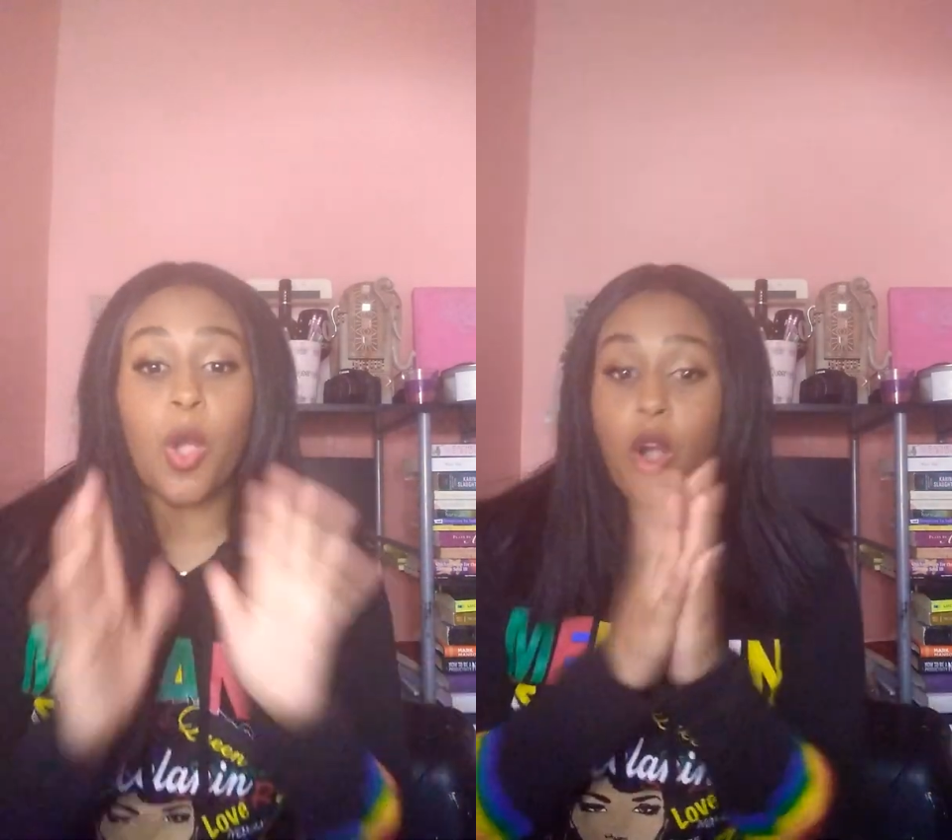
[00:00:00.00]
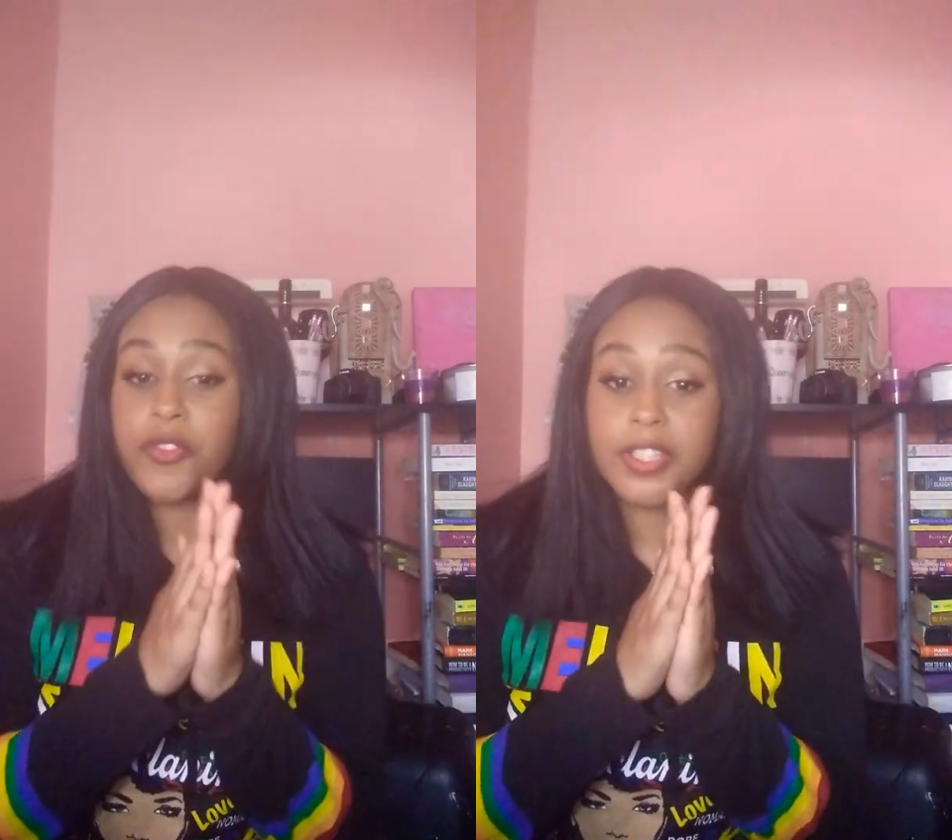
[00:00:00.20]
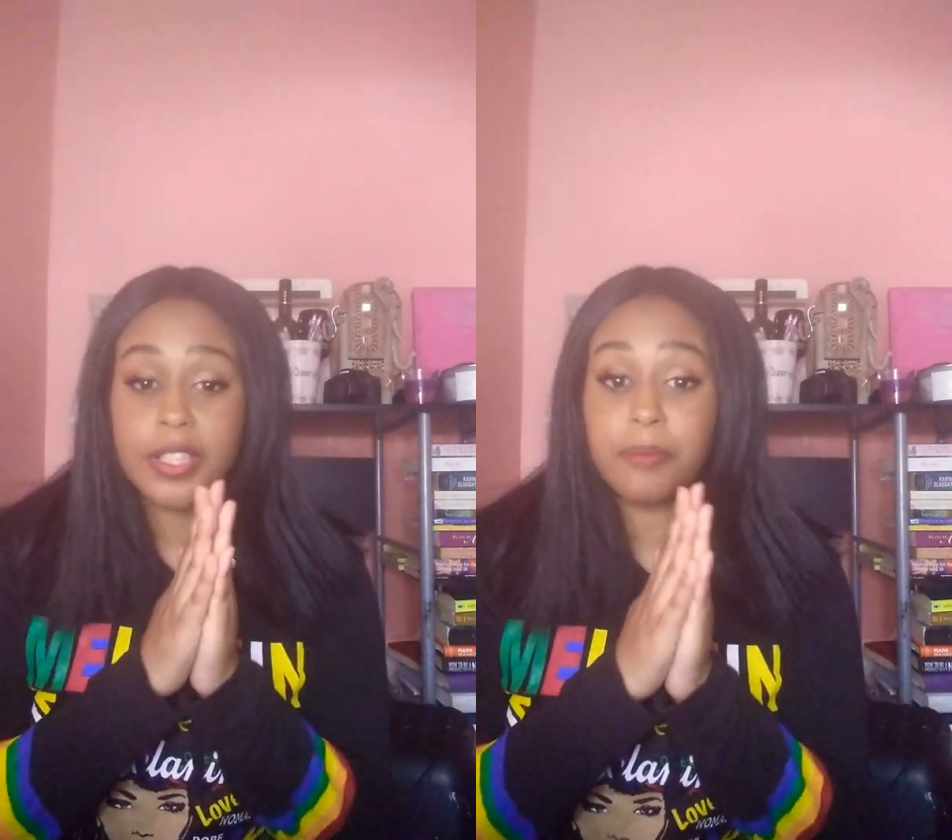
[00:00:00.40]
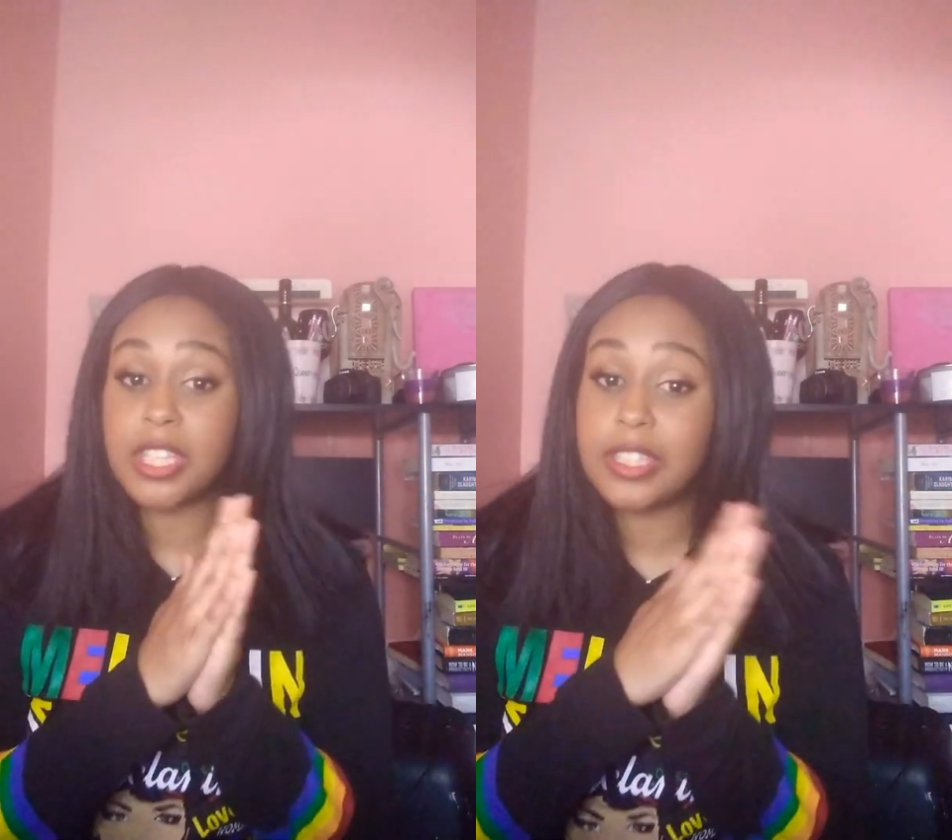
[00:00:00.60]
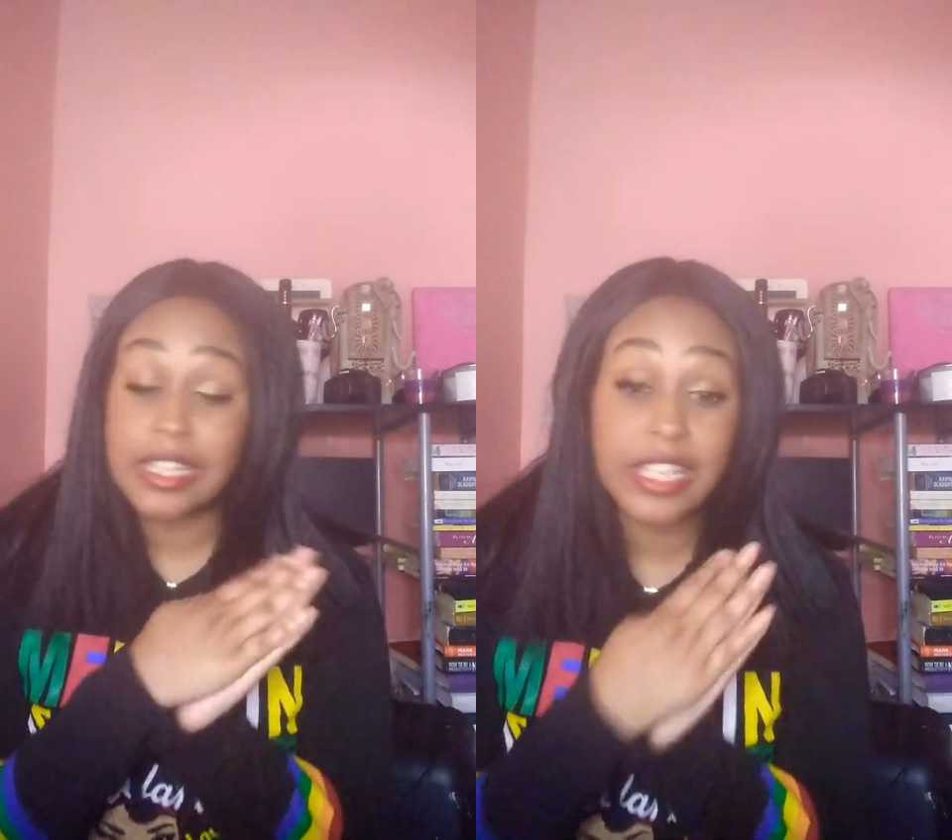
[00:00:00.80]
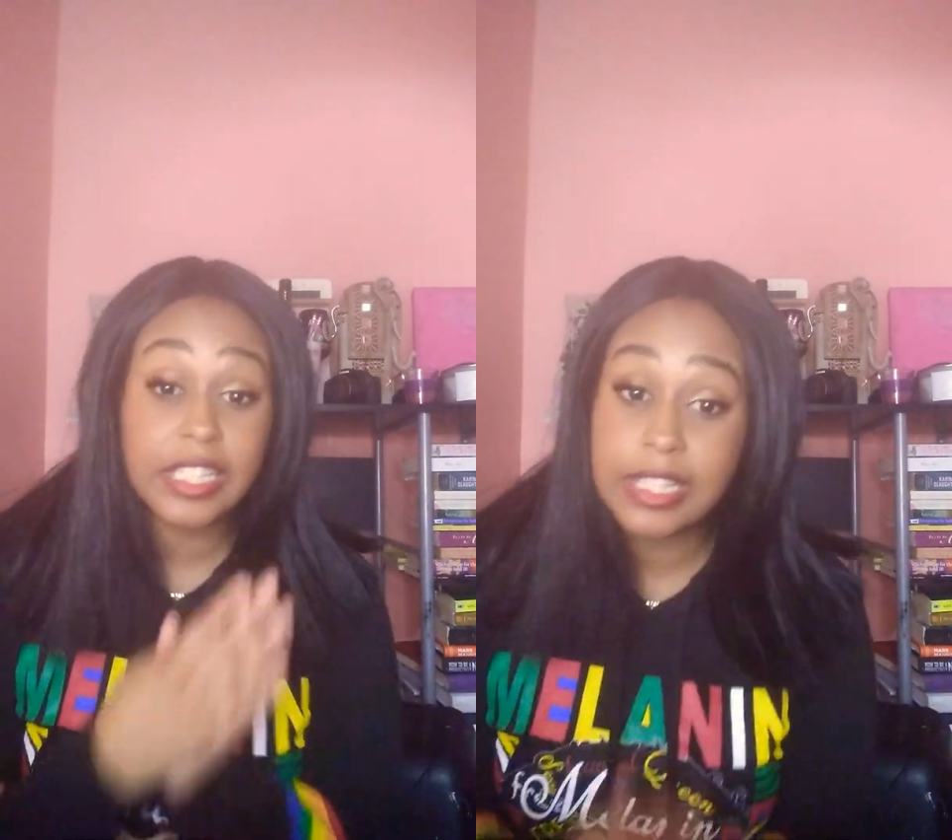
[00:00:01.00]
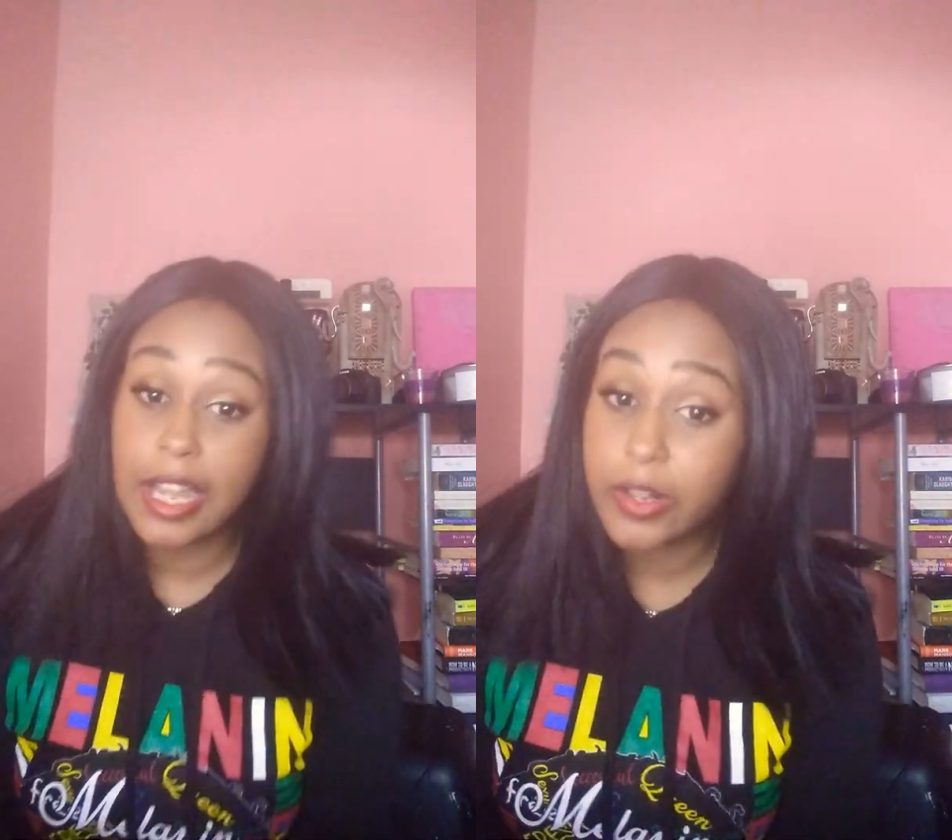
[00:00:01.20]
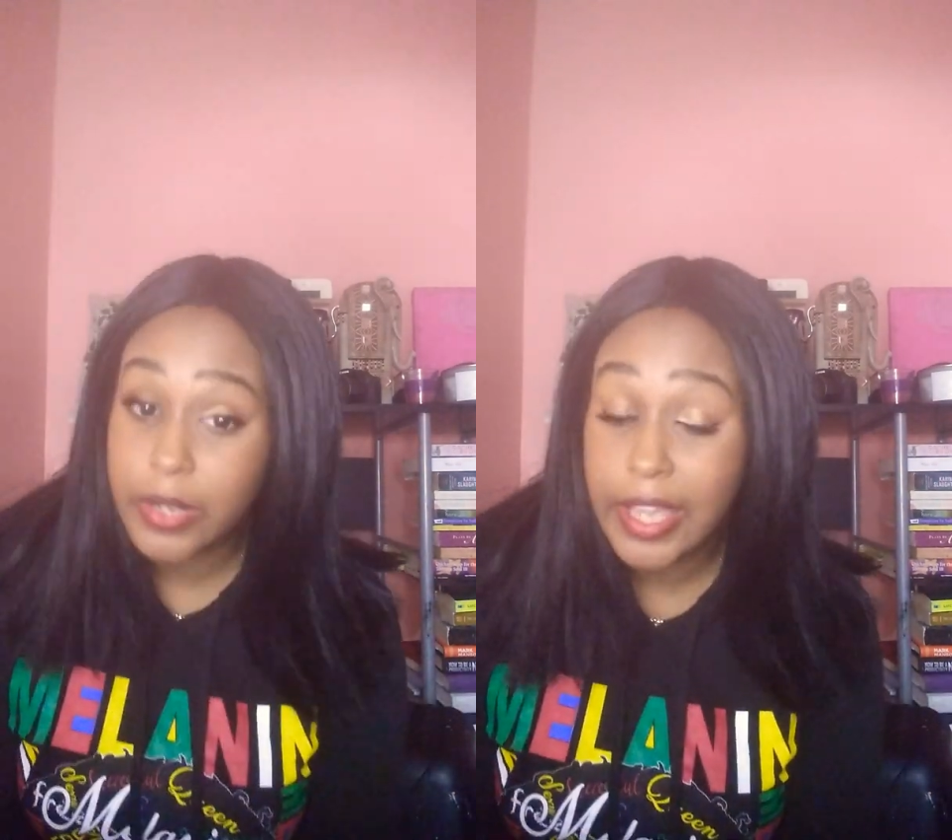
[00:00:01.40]
off of something that she did
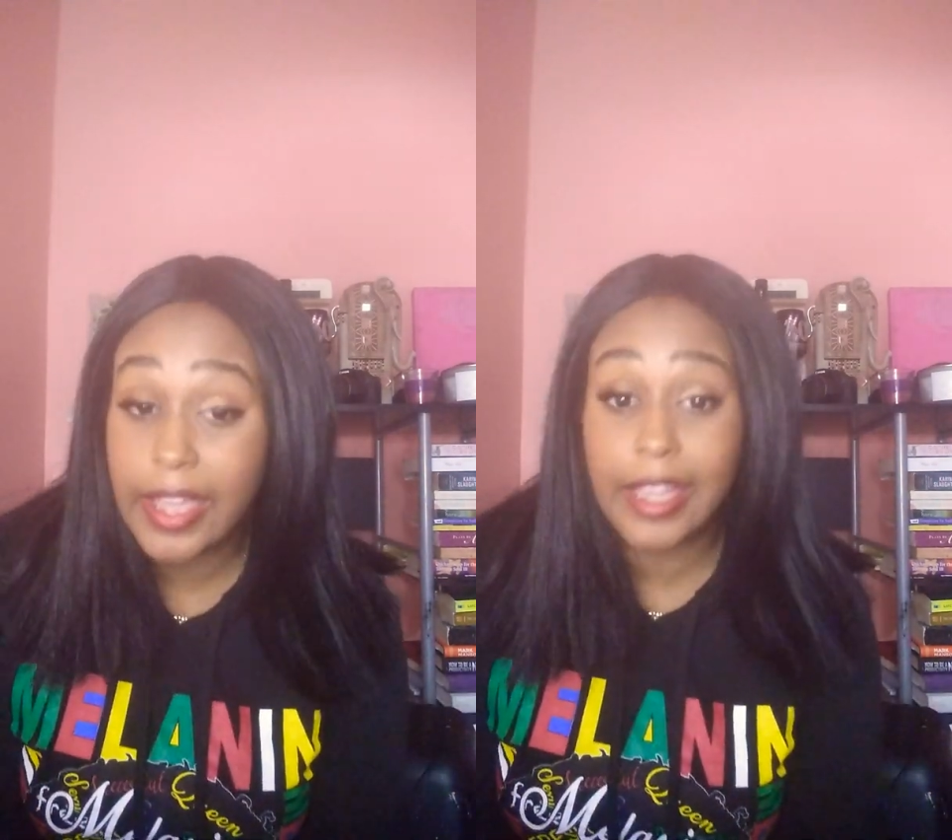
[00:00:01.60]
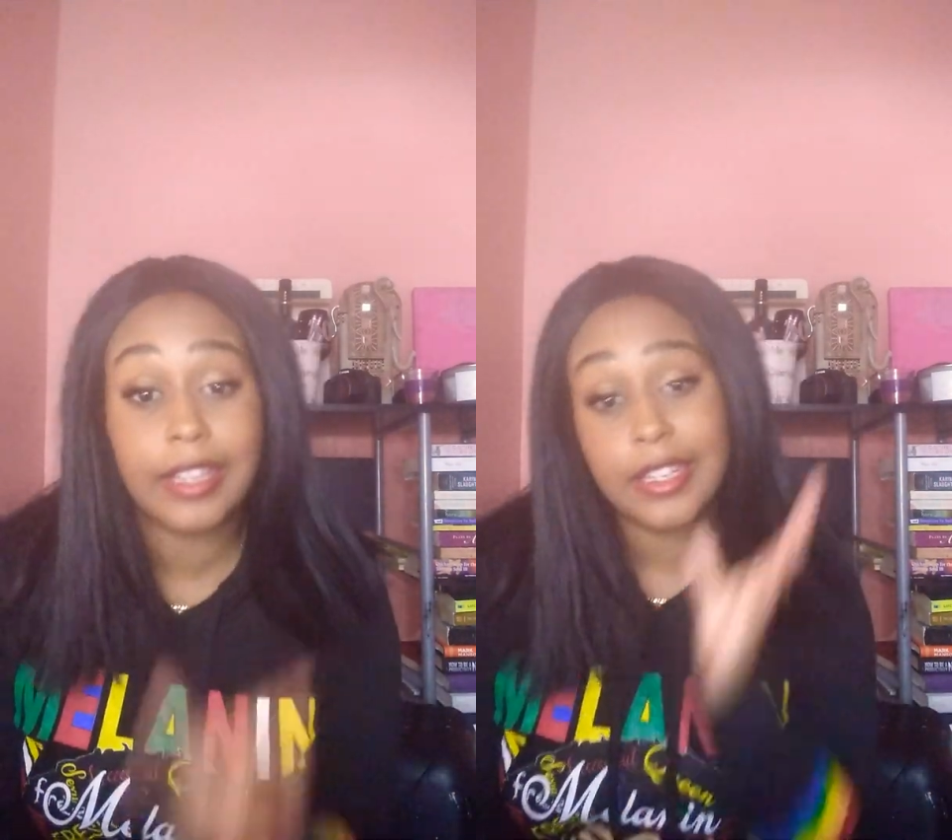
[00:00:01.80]
not create,